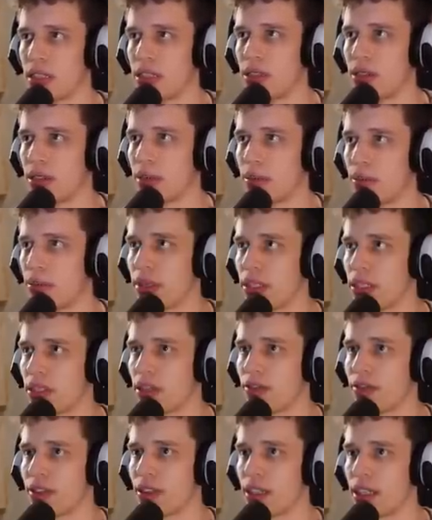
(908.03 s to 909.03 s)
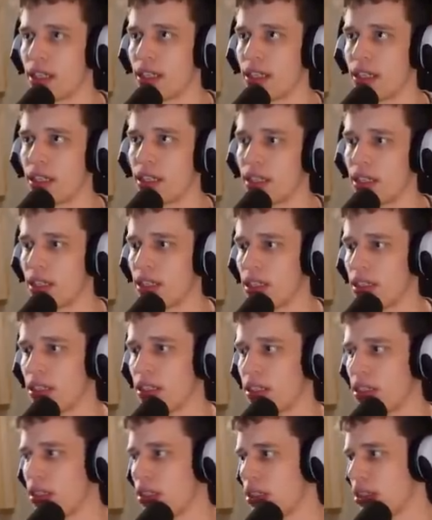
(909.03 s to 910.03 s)
You can piss off again.
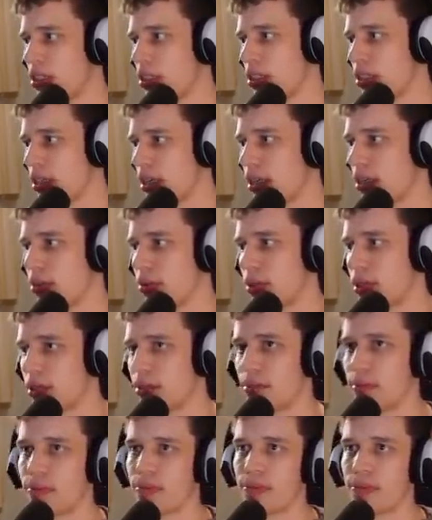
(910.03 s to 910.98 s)
Okay, here we go.